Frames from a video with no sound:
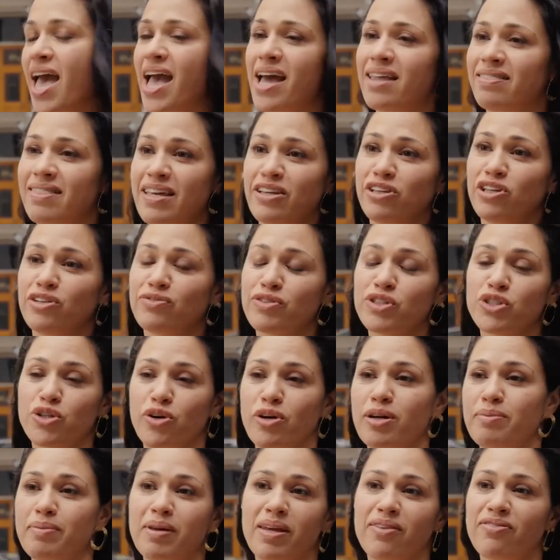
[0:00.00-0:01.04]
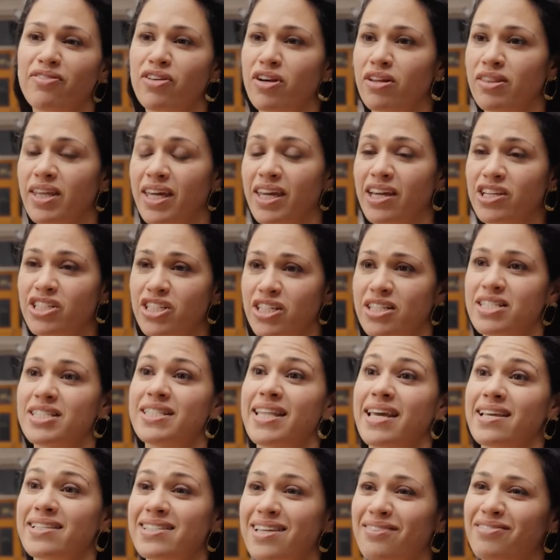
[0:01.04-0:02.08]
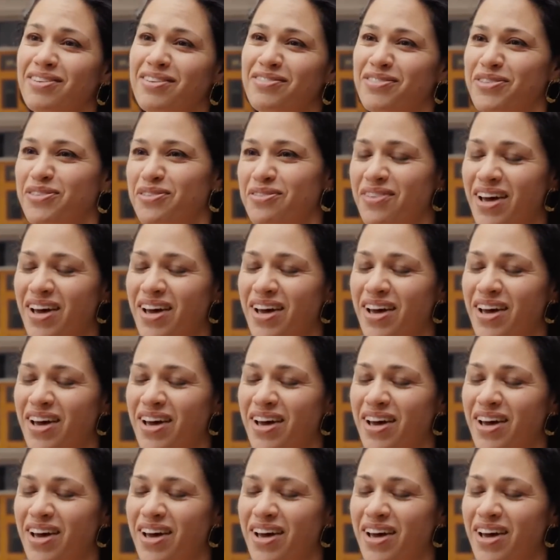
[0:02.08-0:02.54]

And thank you for joining me for the Kitchen's Thanksgiving Food